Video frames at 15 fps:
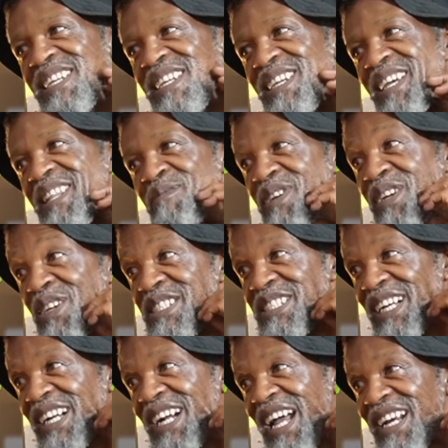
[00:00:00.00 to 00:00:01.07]
And because the
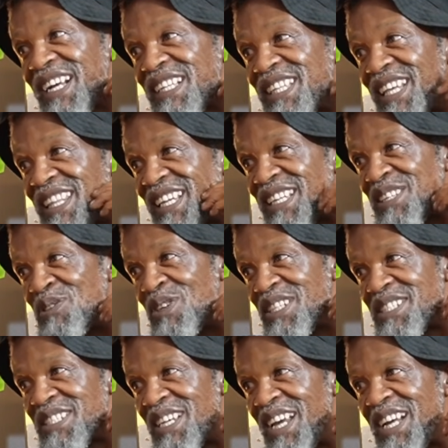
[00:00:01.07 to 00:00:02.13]
character that he
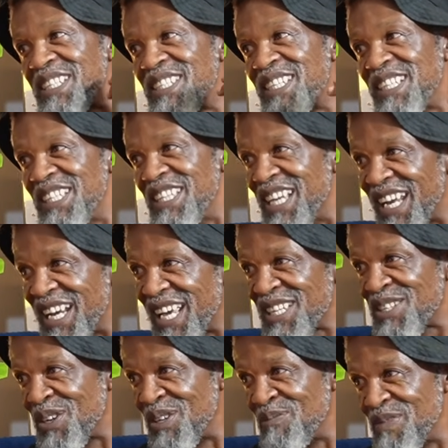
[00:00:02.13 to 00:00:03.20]
was acting in The
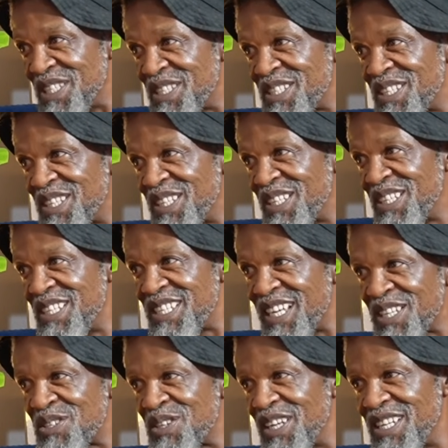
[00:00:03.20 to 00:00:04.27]
Anatomist is
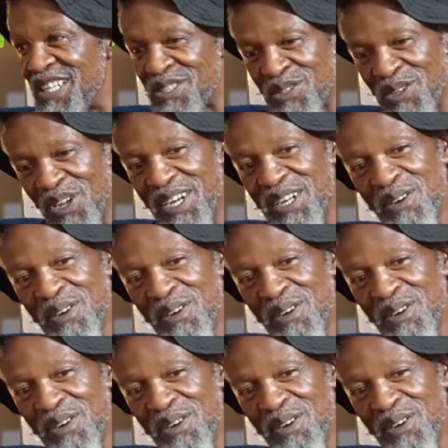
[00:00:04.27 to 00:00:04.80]
actually a story